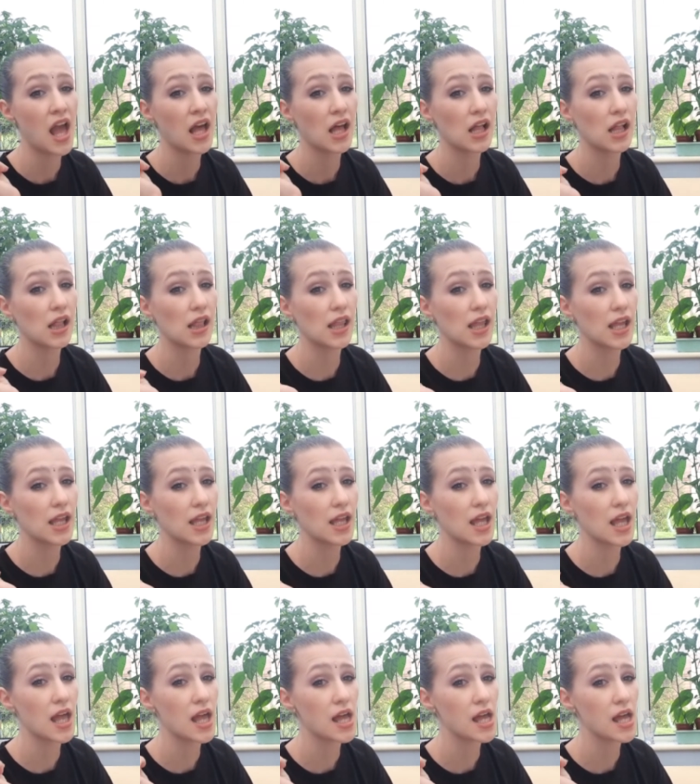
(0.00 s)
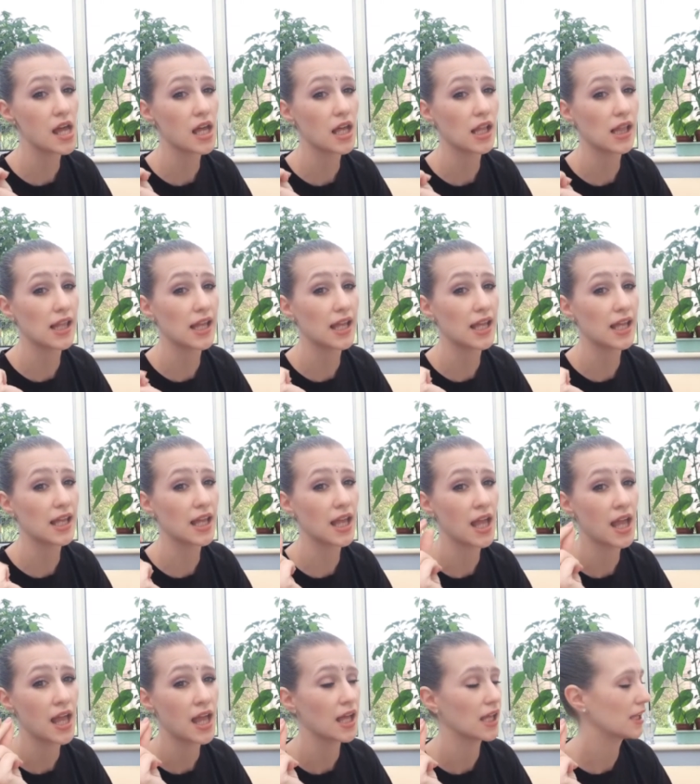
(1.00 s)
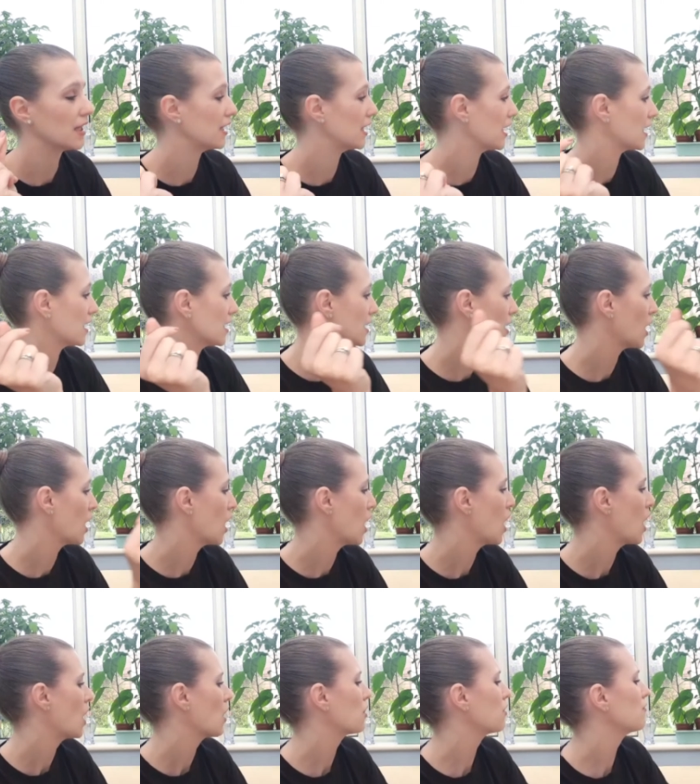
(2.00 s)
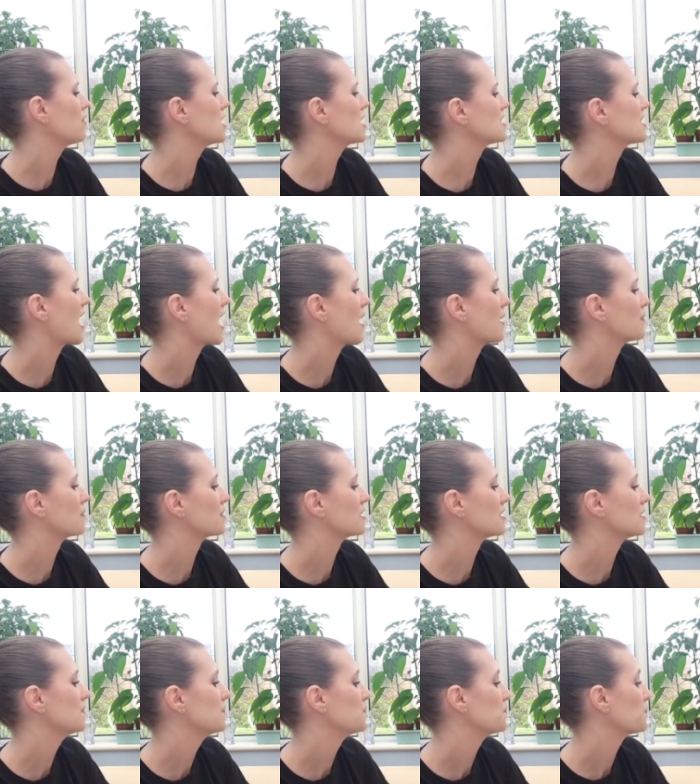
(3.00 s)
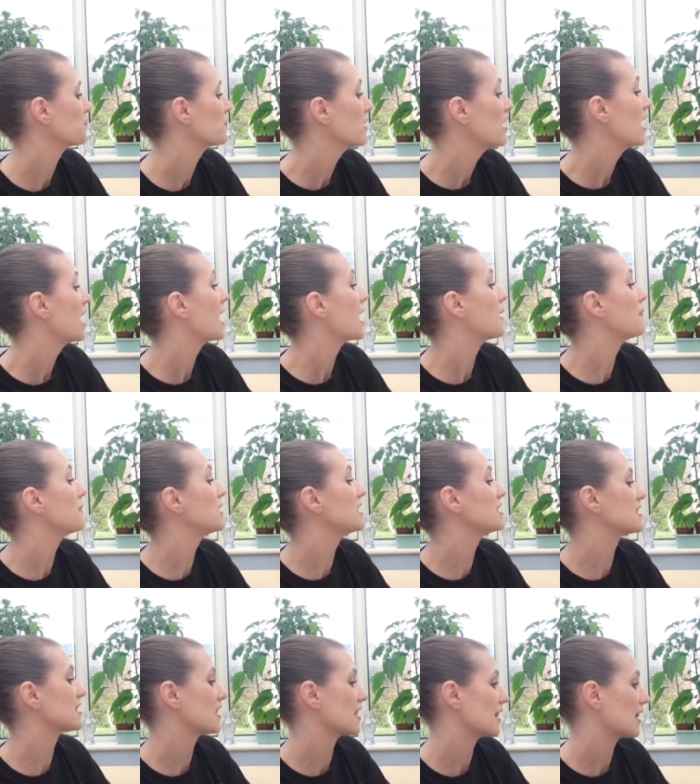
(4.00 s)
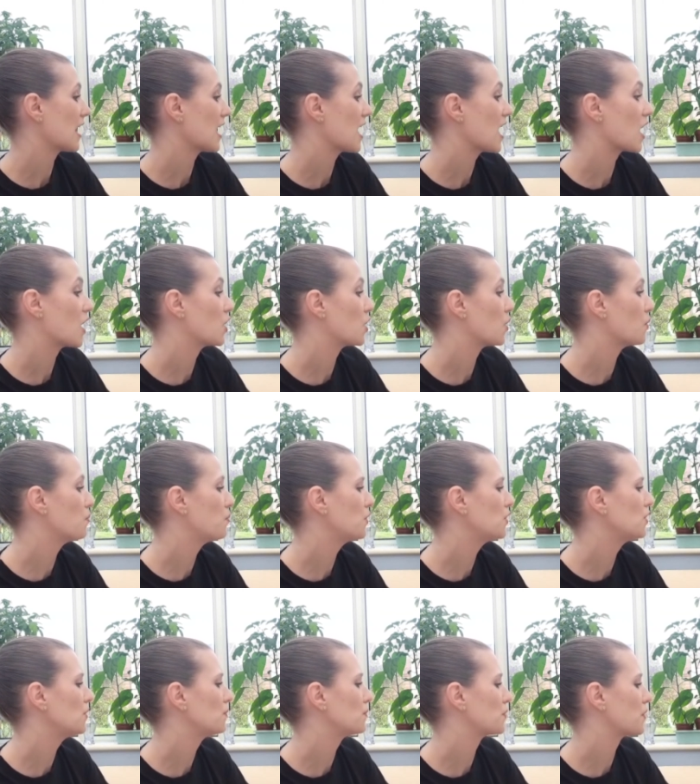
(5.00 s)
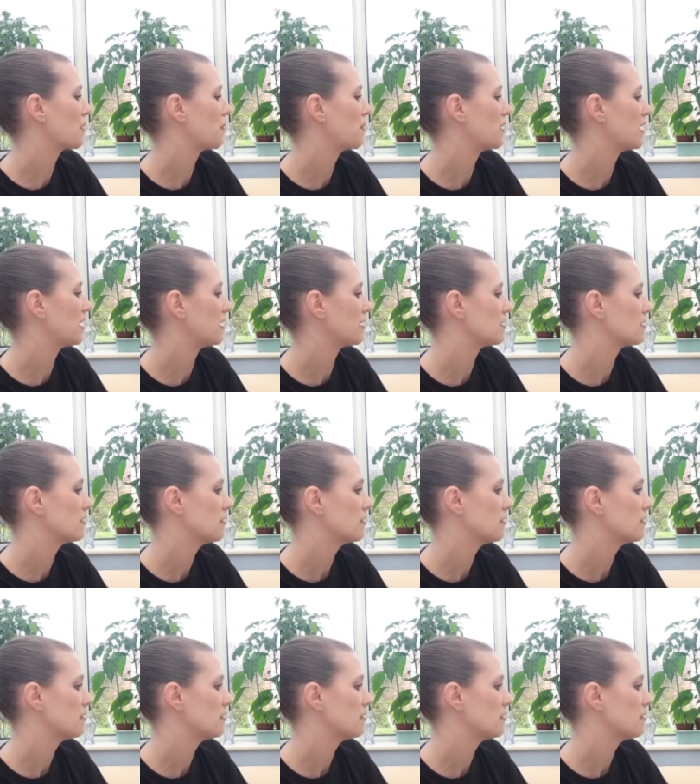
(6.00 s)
Click, click, click, 3 times. Immediately an Oompa Loompa appeared,